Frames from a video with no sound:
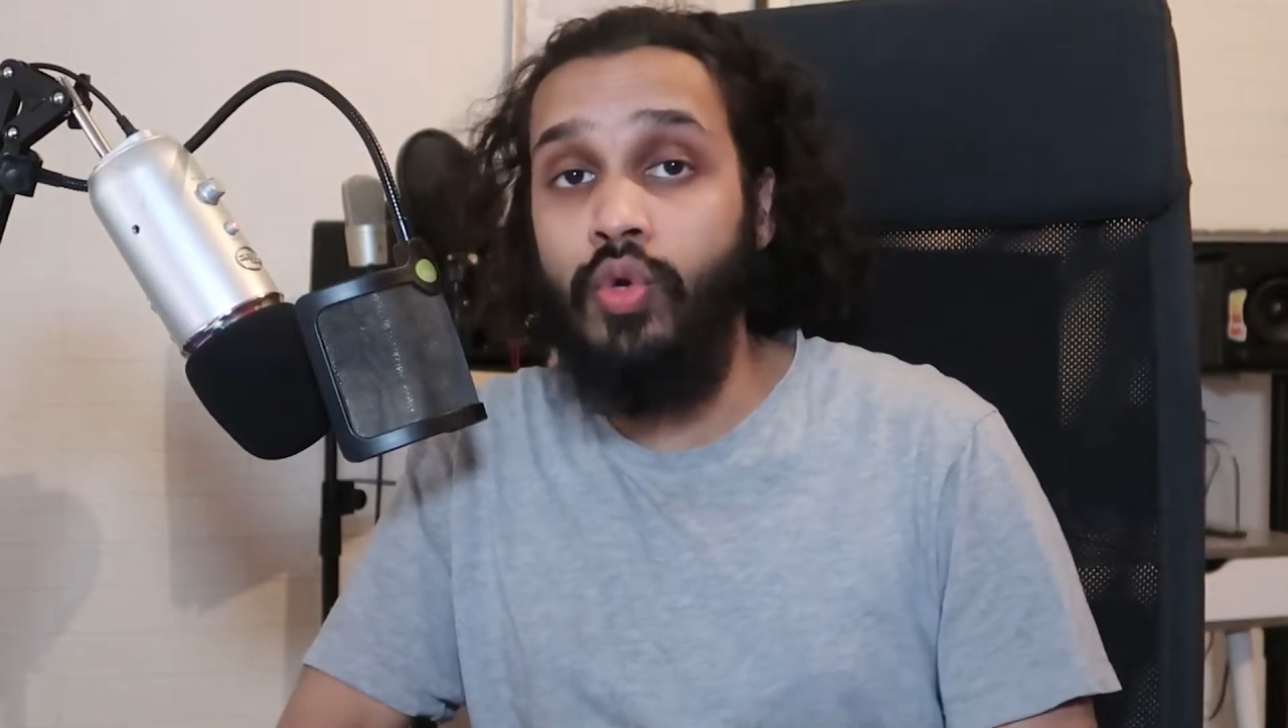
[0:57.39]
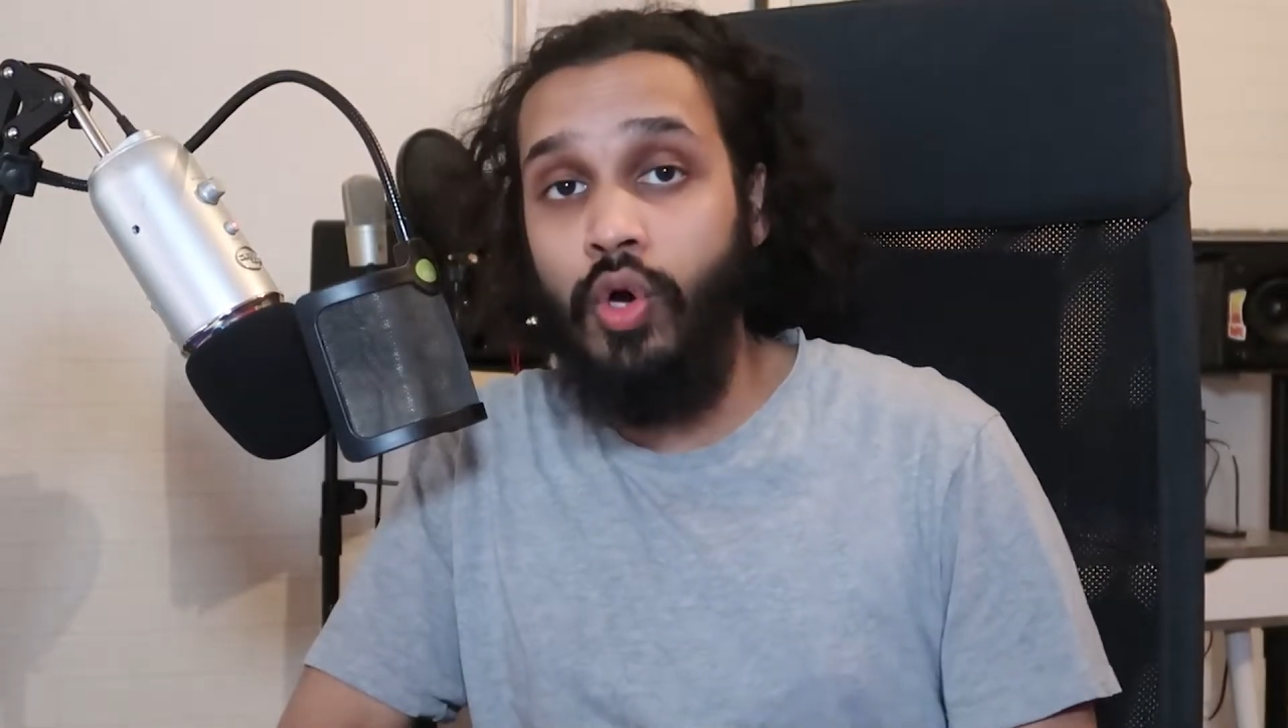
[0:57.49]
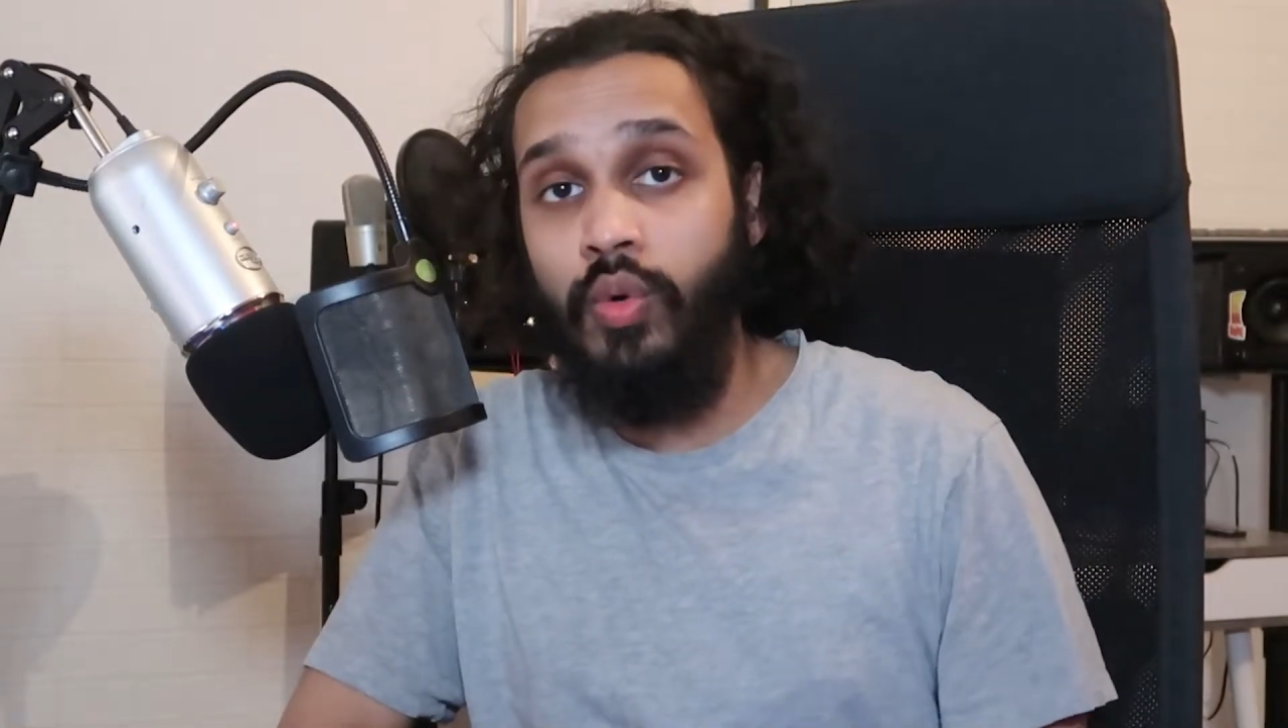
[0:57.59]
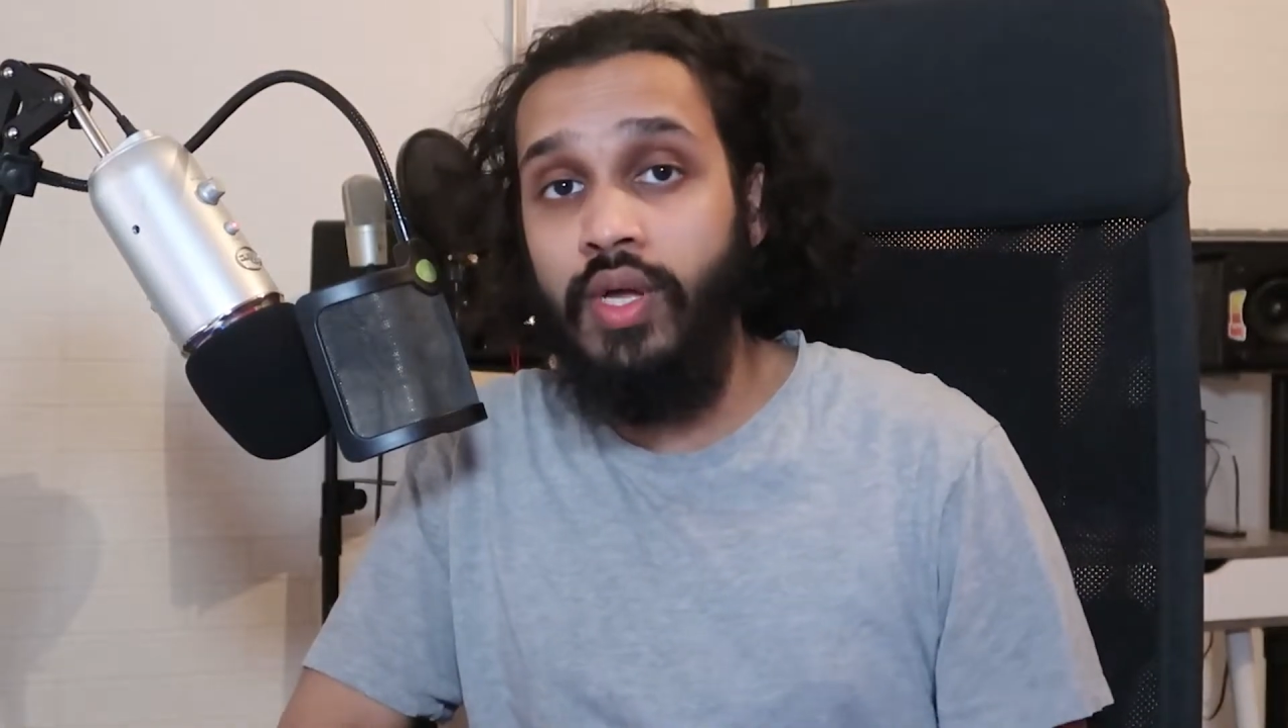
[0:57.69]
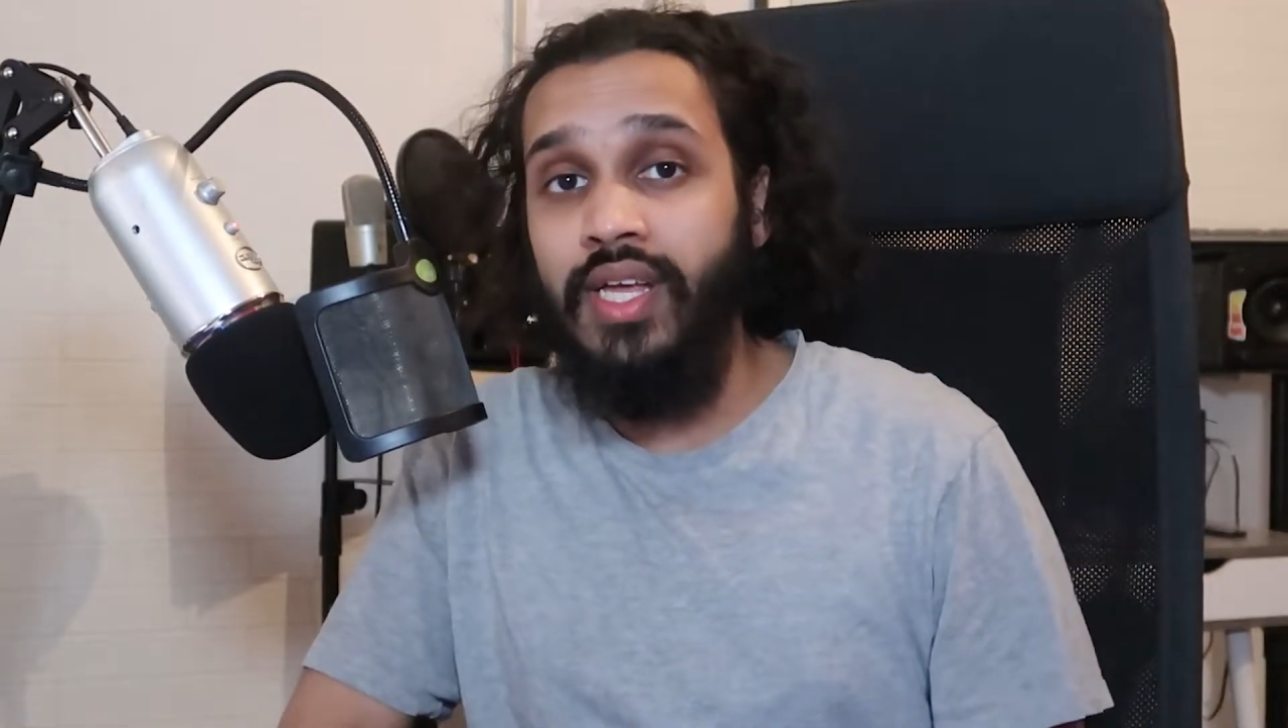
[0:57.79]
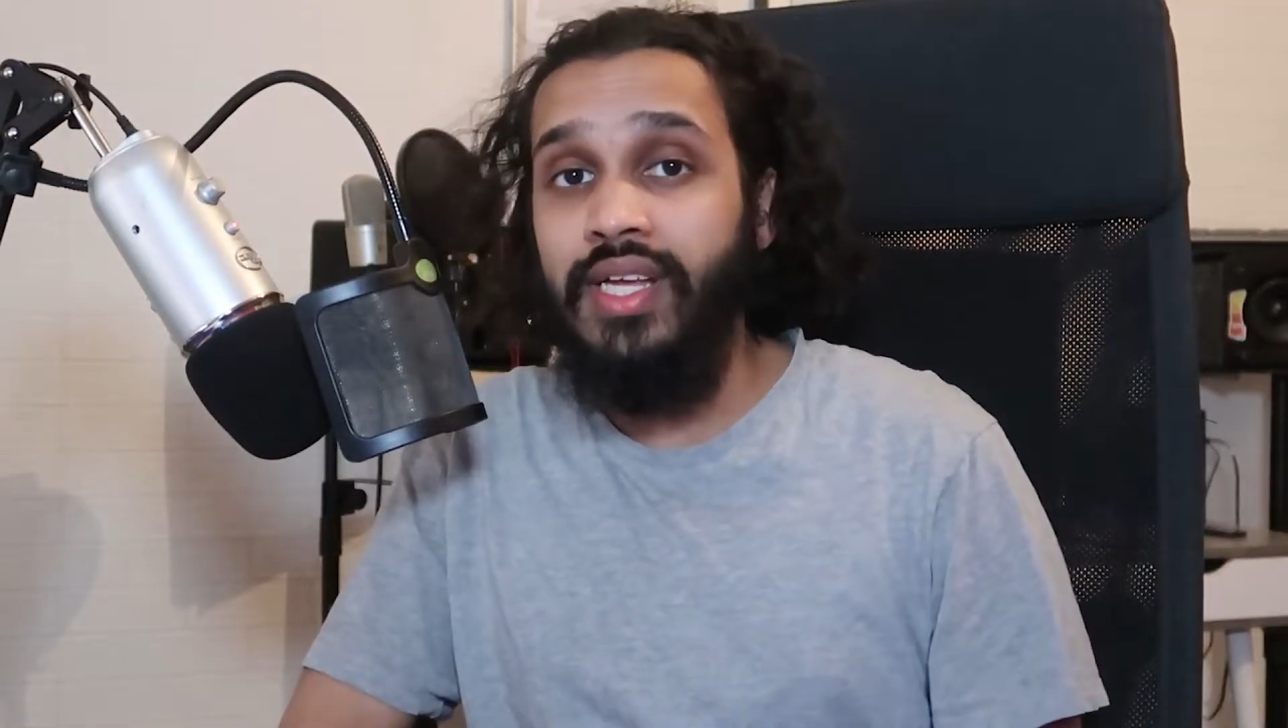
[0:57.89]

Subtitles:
know